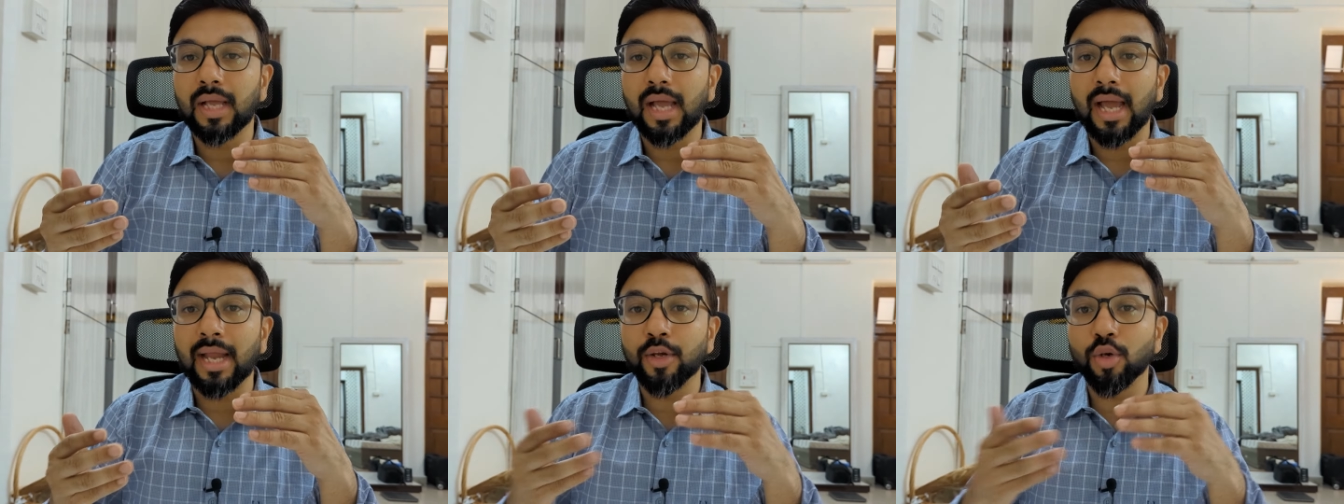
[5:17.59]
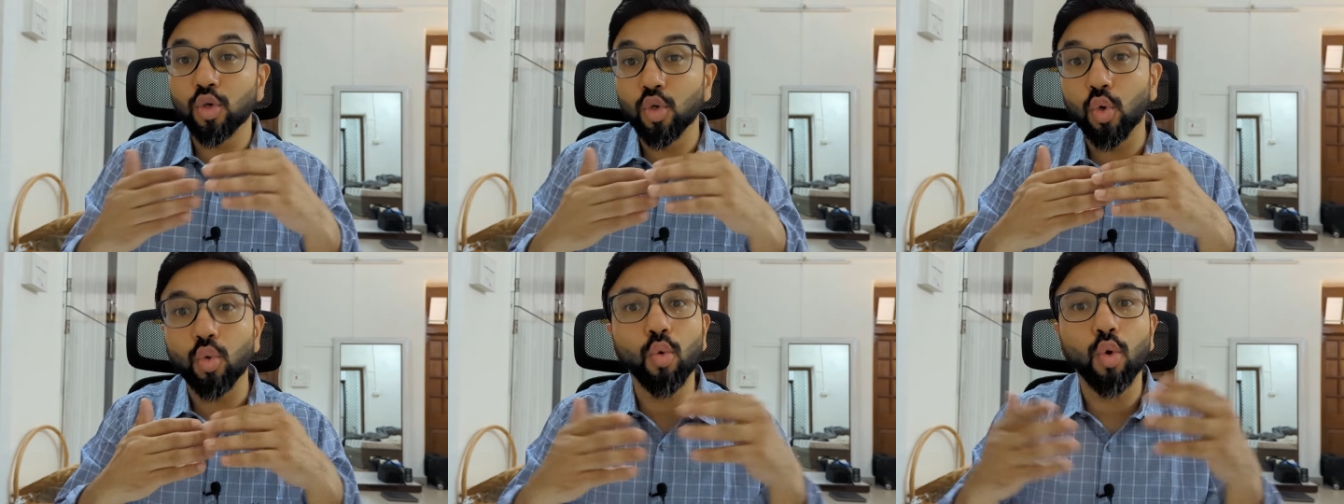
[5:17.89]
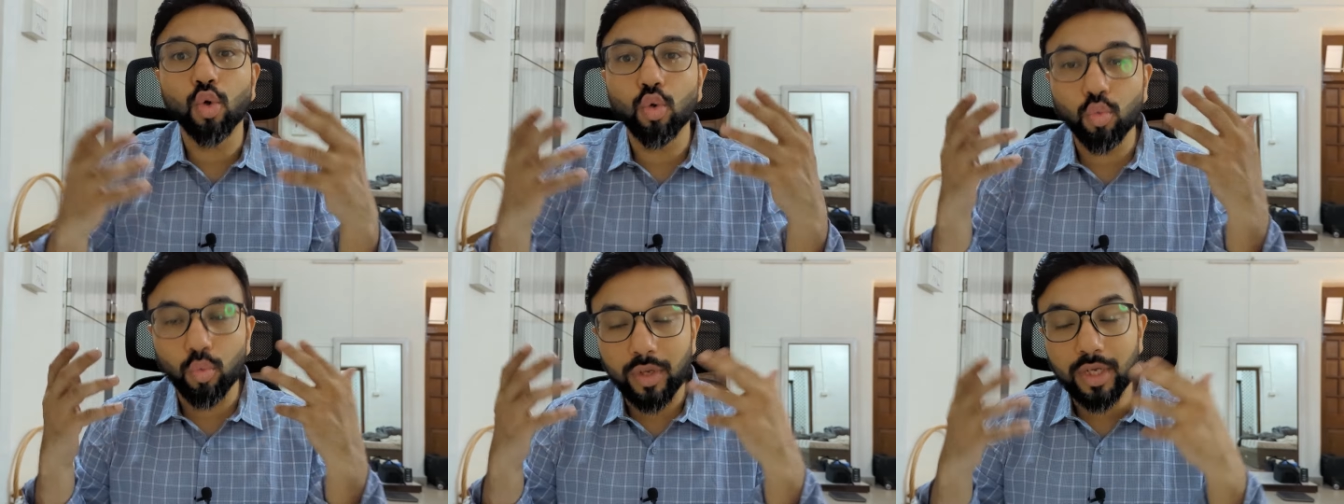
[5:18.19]
and you don't
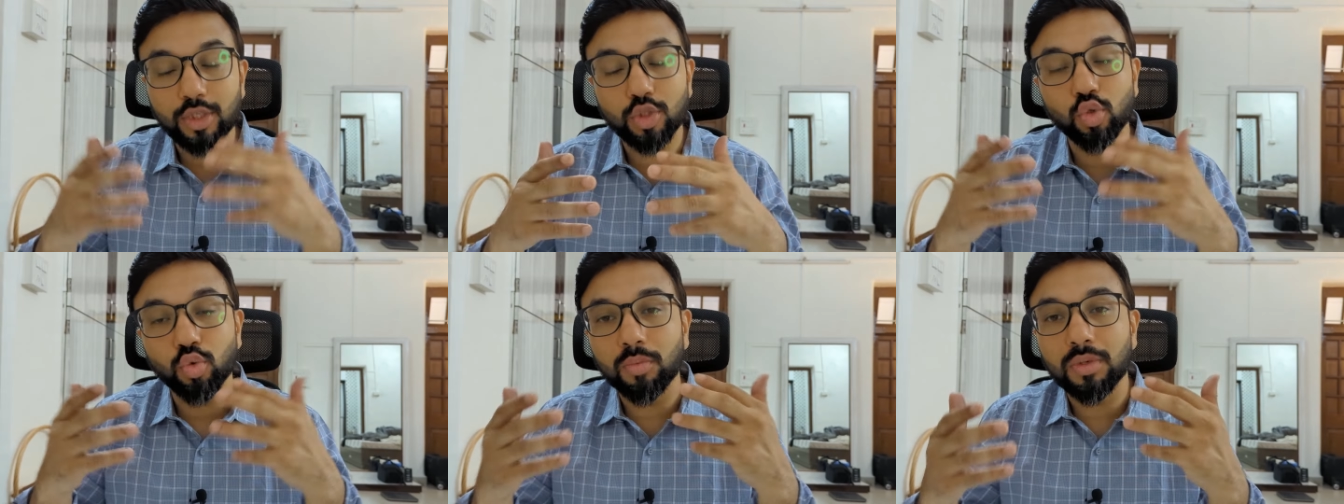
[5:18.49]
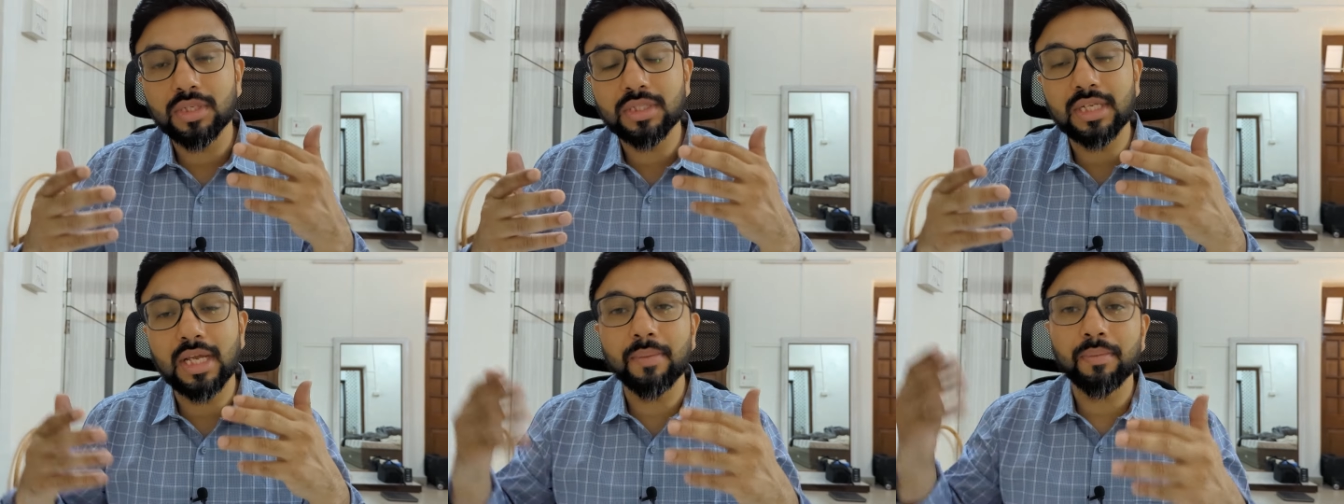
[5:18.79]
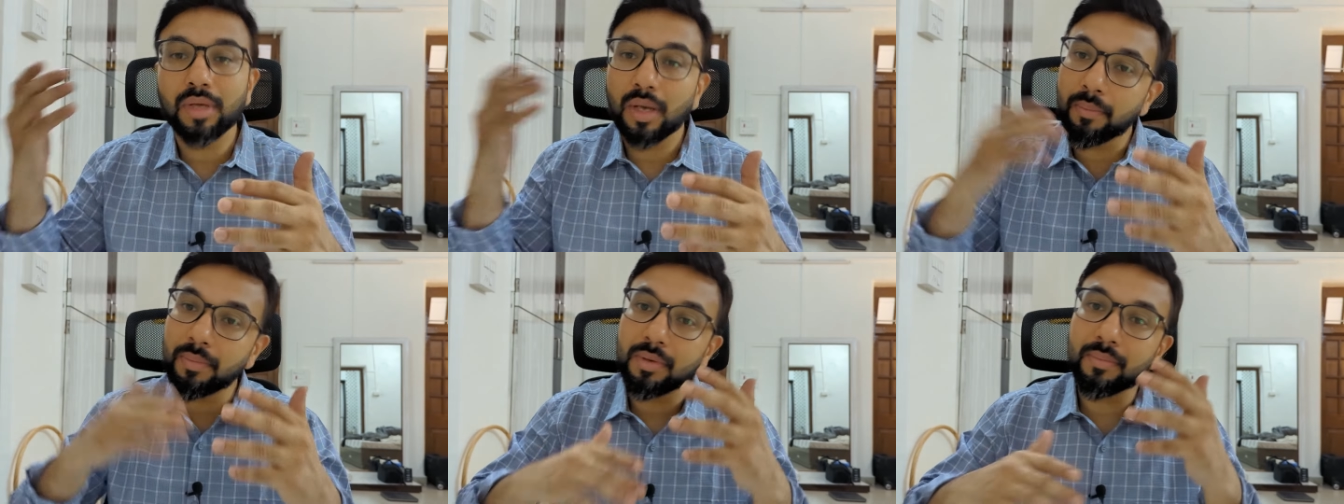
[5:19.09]
want to waste too much time
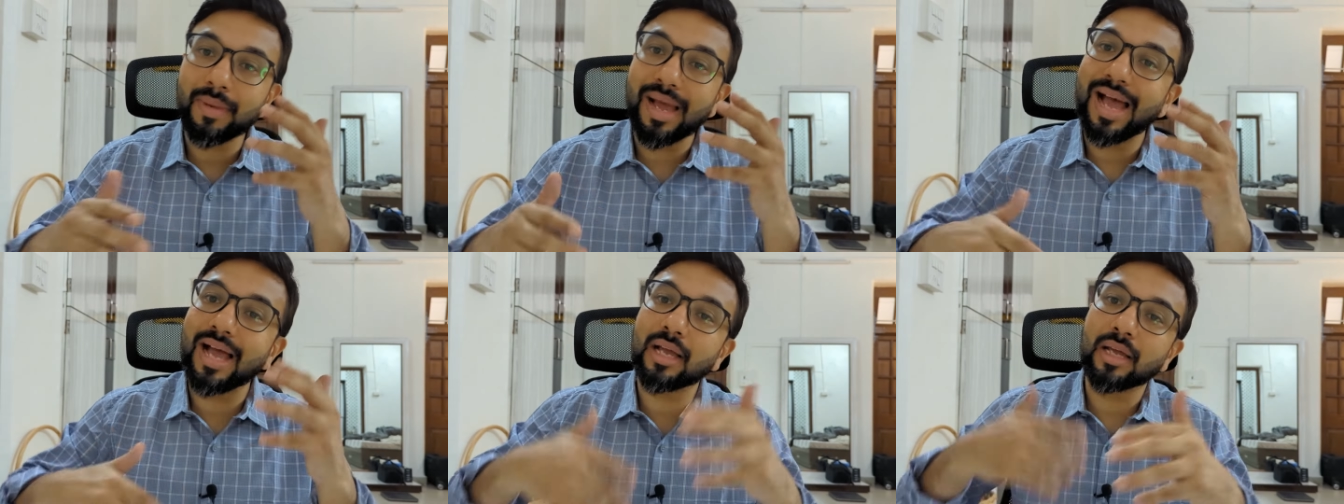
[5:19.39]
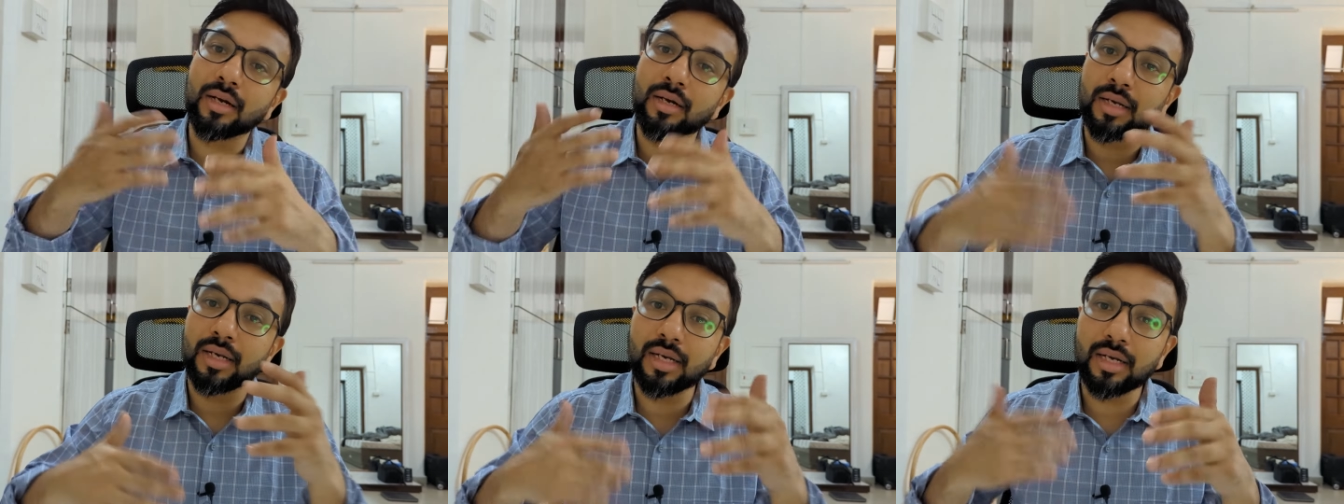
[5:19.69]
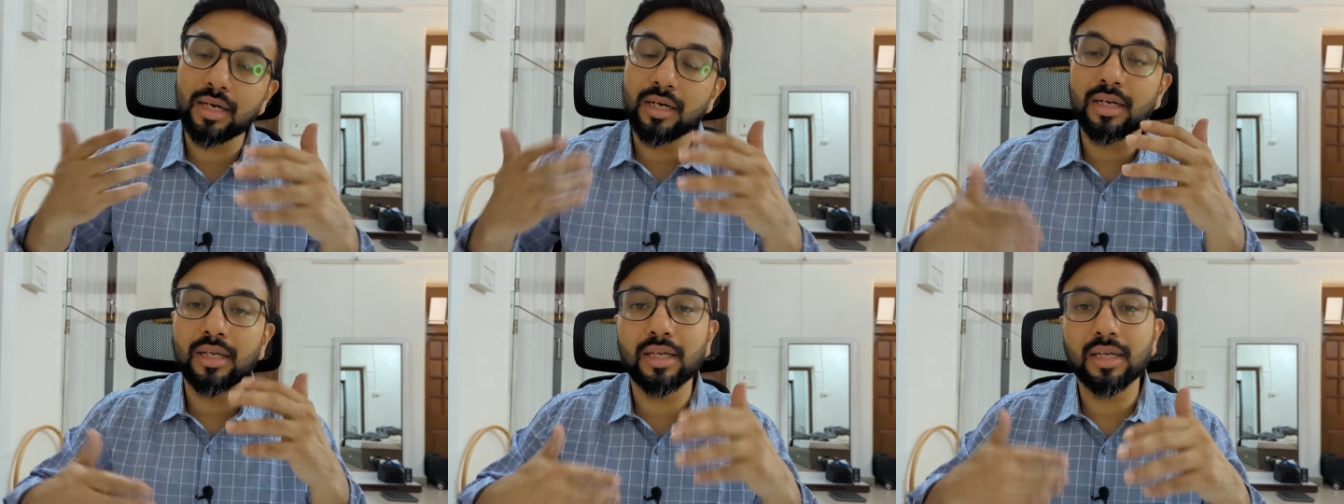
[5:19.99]
coming back and
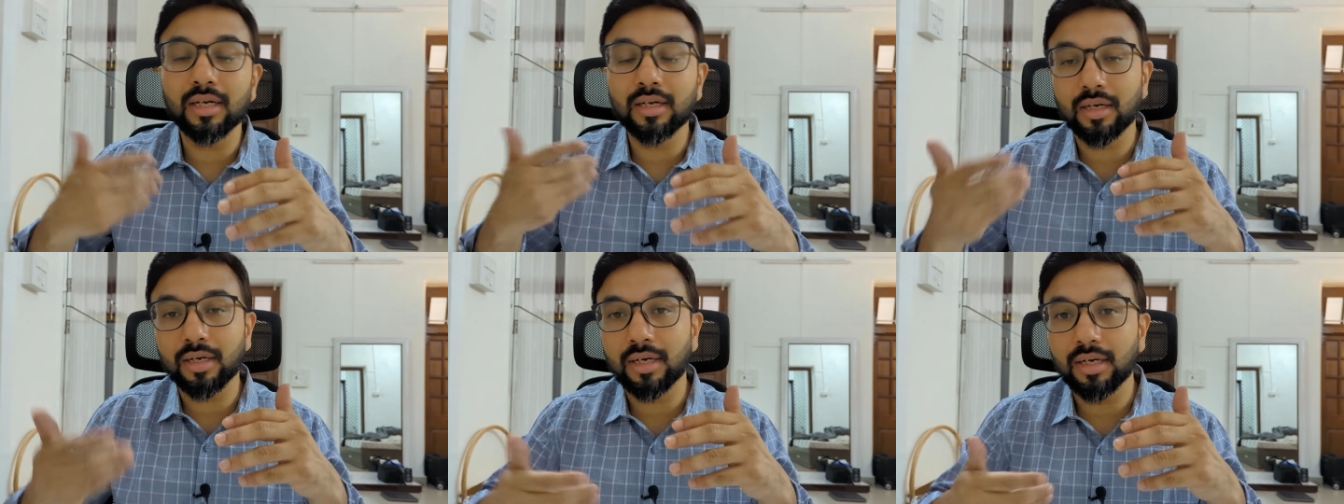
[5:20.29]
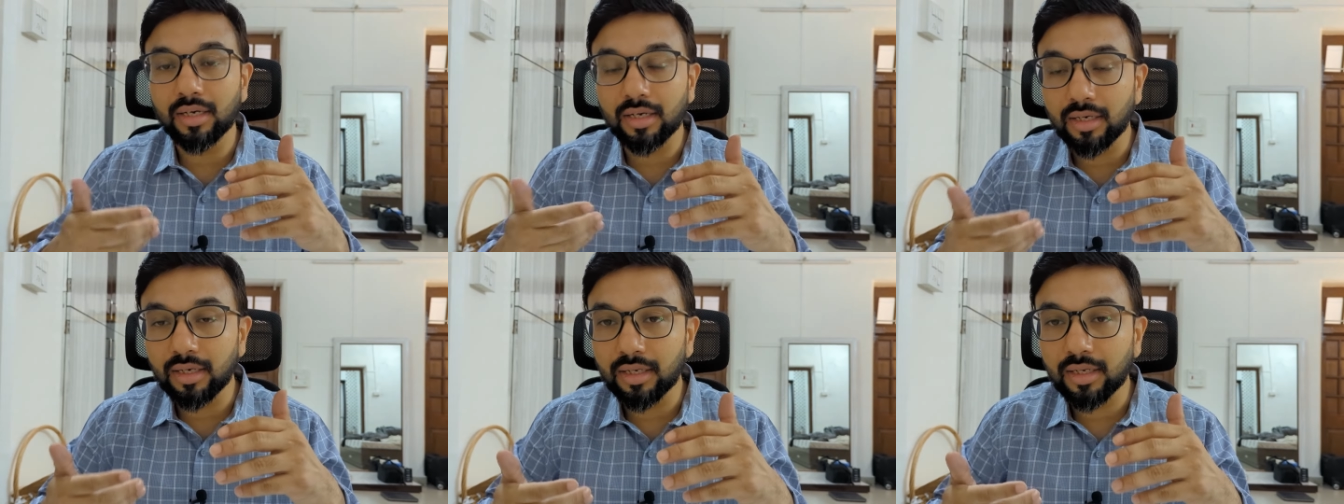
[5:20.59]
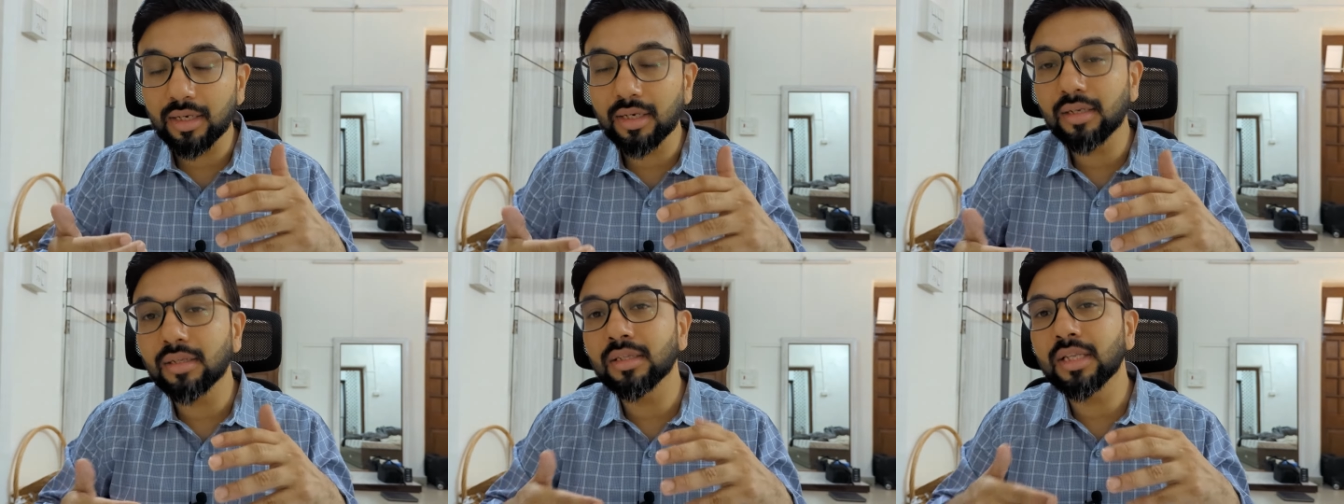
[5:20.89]
rereading
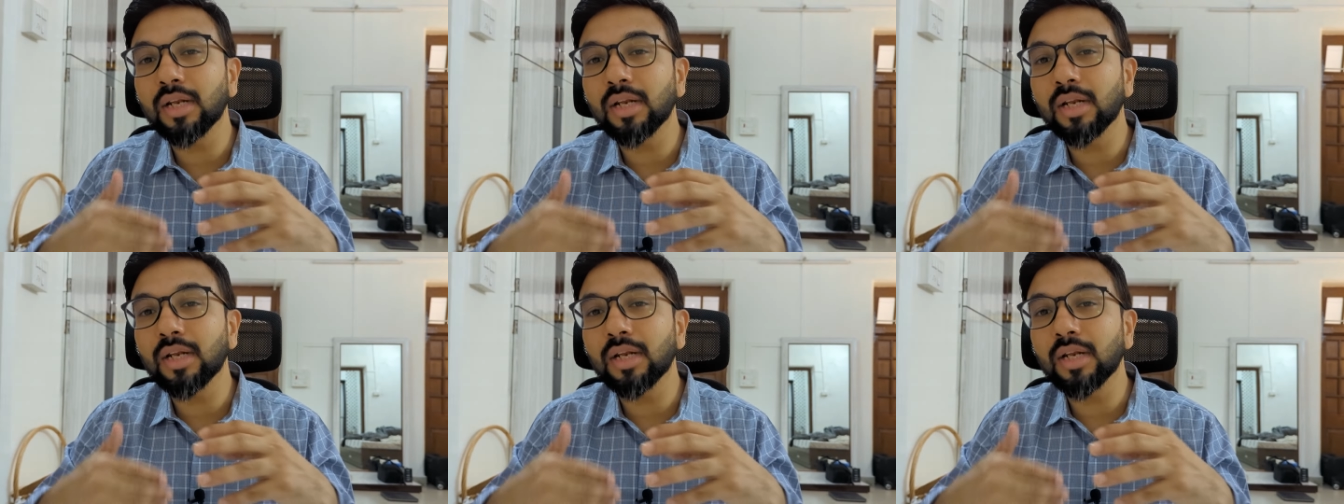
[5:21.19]
it,